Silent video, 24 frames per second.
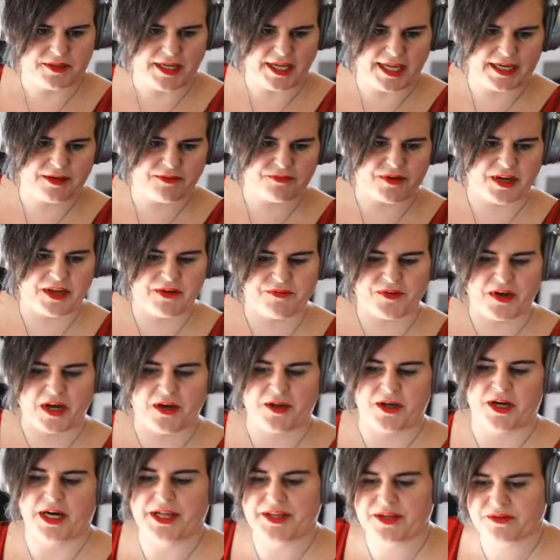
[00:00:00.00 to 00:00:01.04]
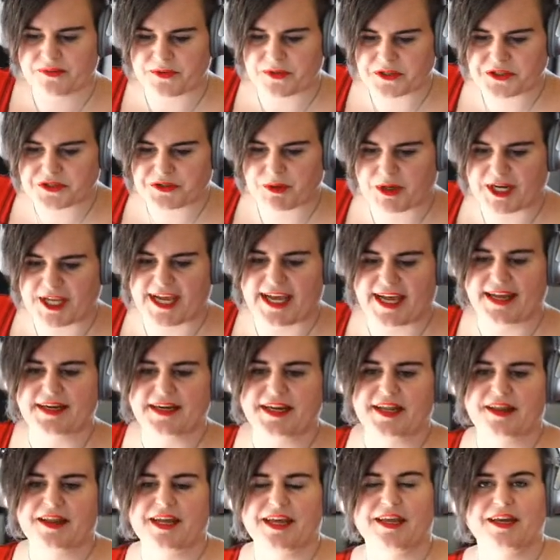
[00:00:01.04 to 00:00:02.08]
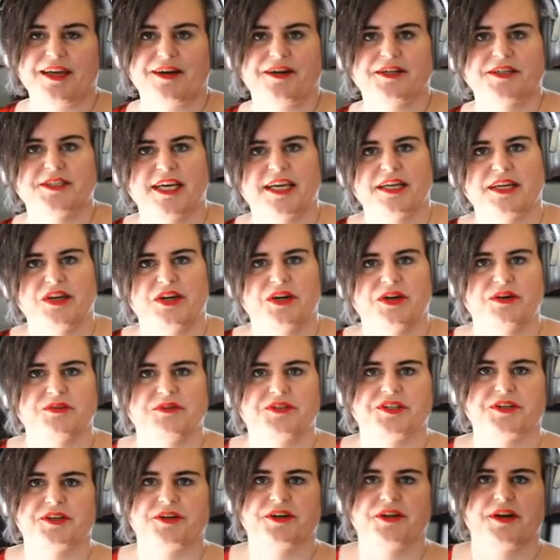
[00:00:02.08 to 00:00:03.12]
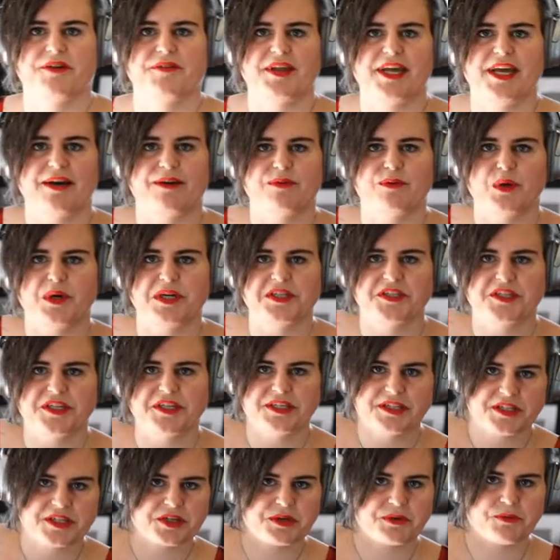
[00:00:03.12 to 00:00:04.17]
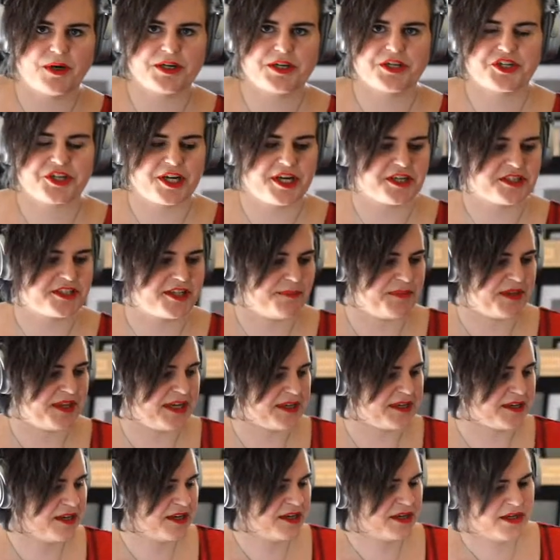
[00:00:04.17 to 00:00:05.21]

And if other folks want to add anything or take notes, or if they have questions or want to share something,